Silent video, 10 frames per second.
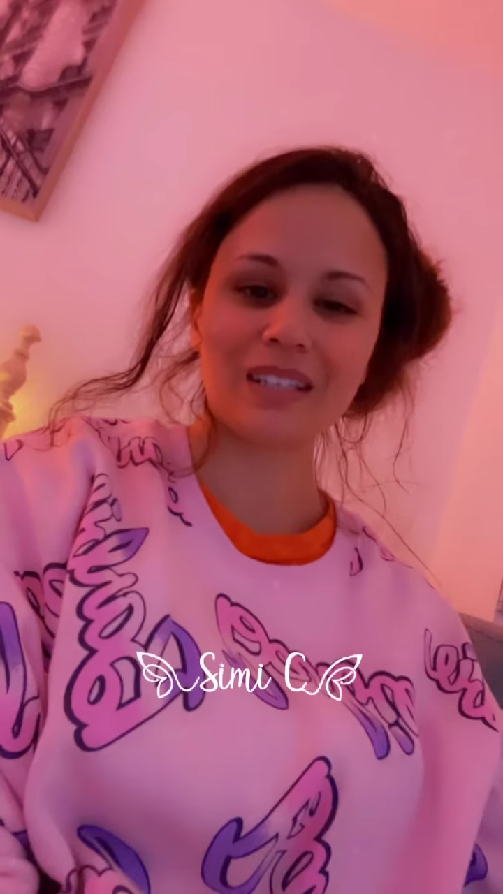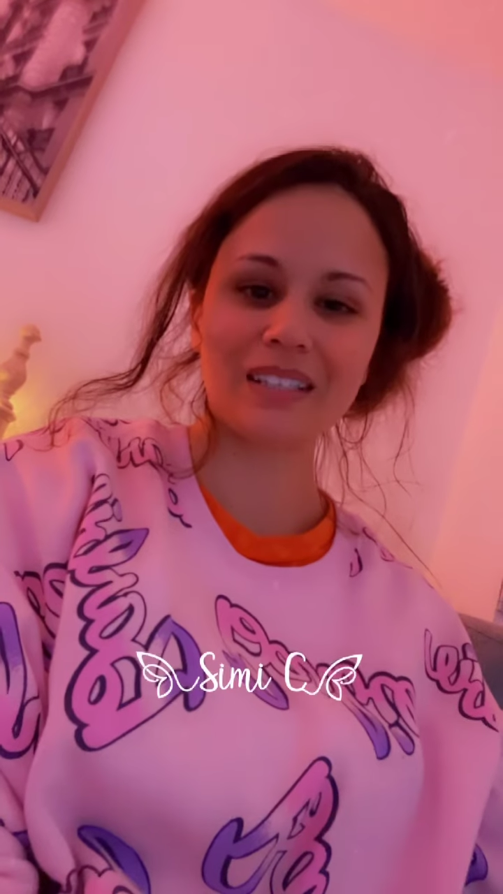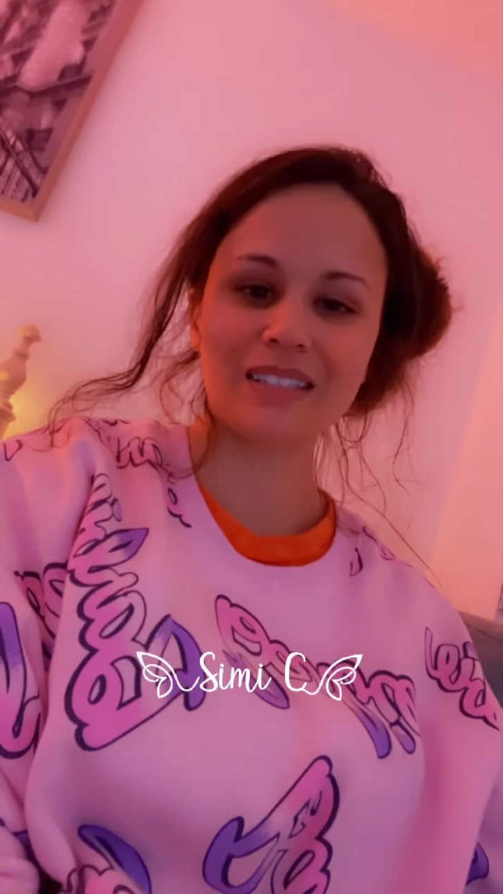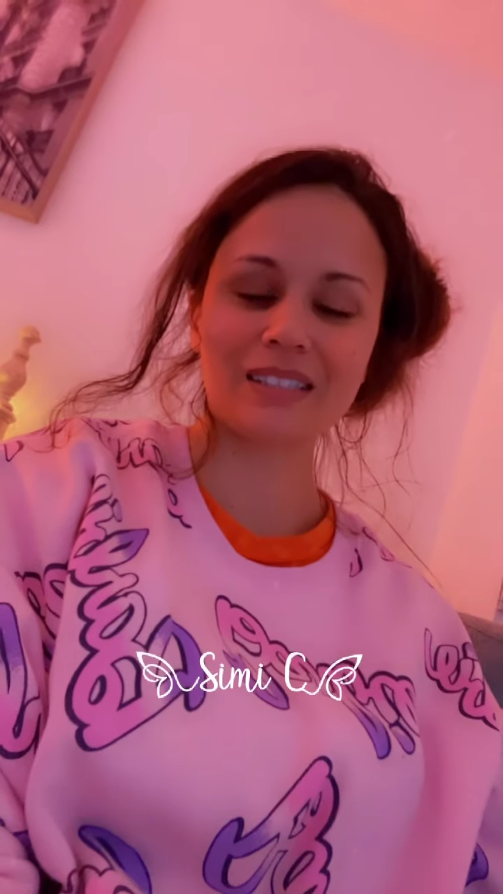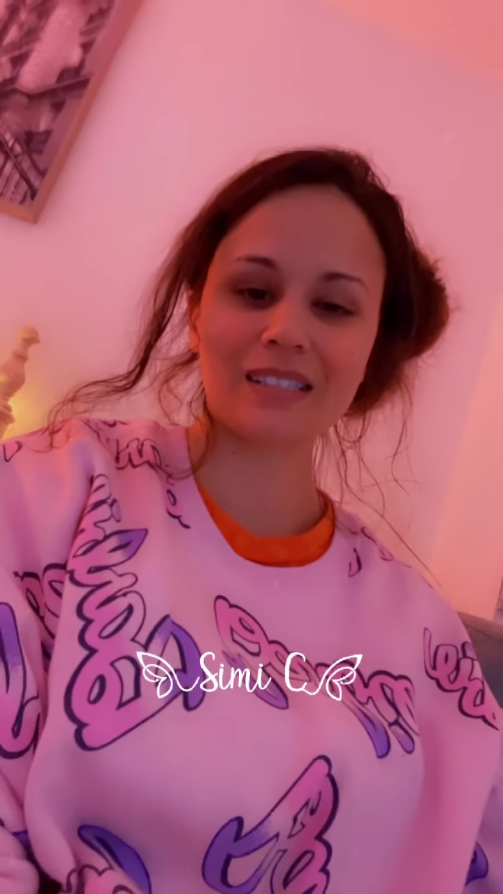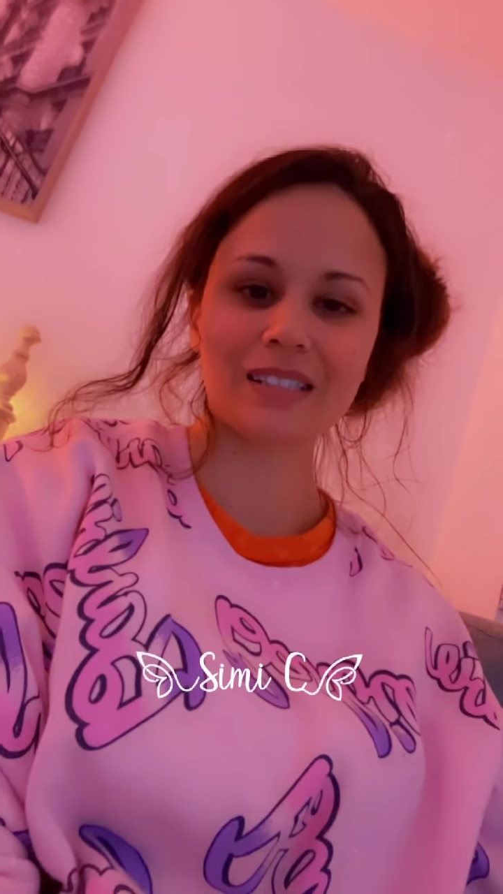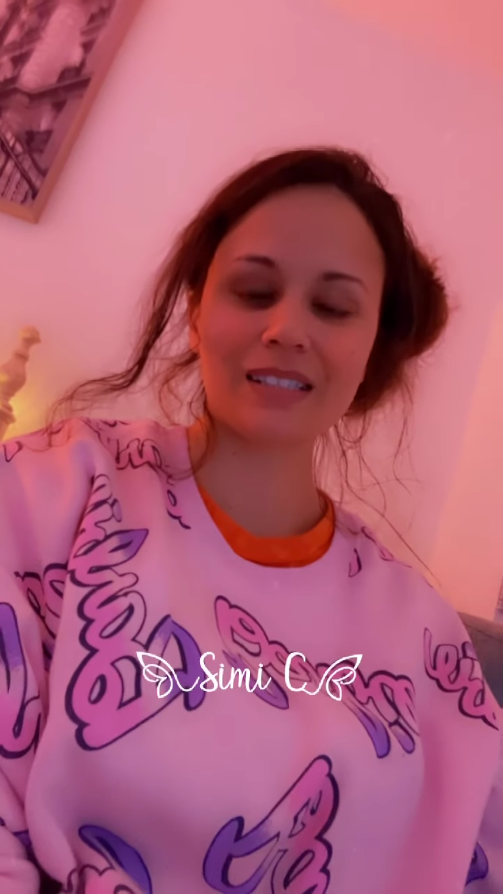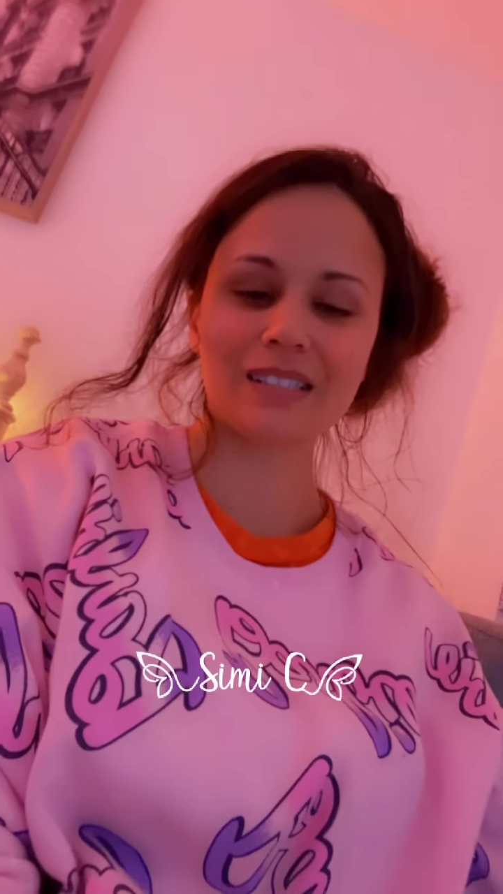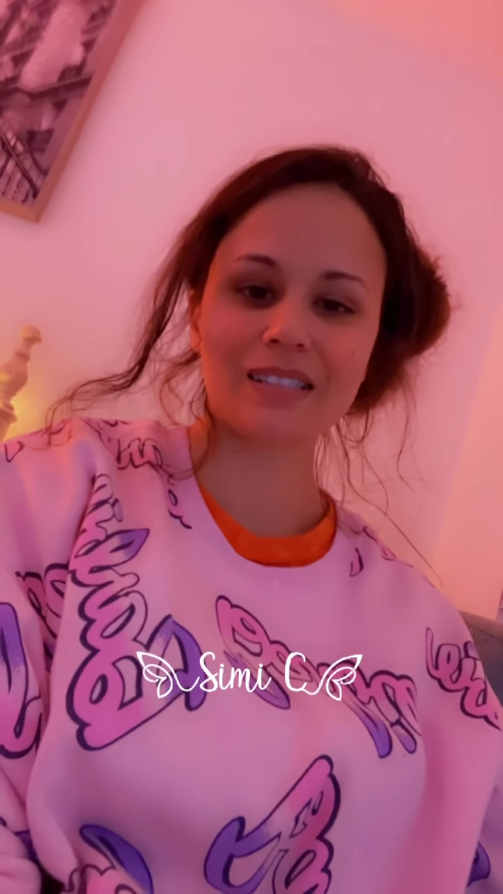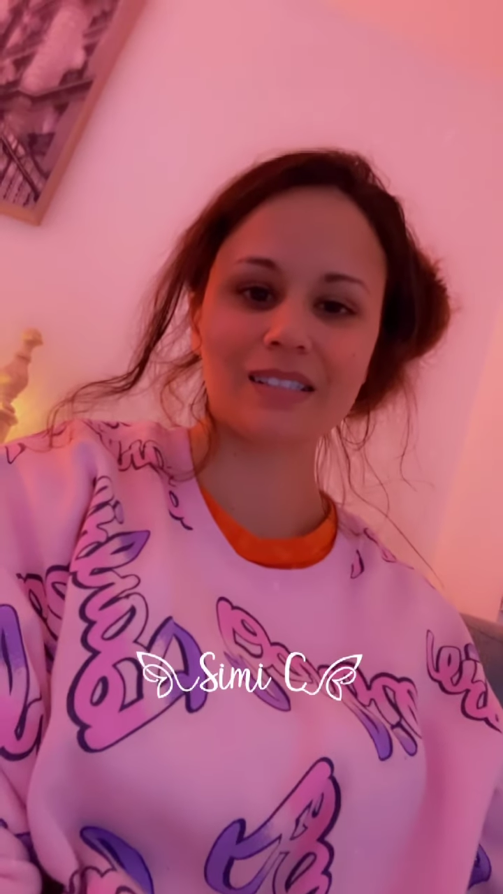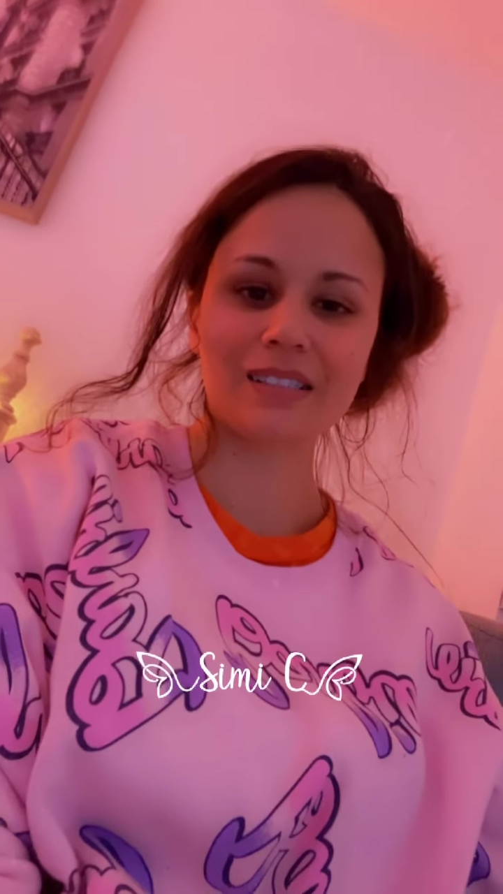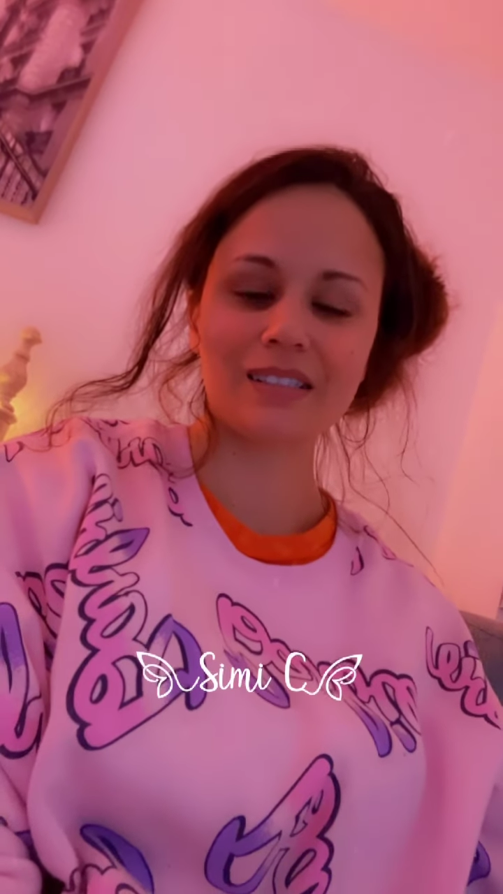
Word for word: it's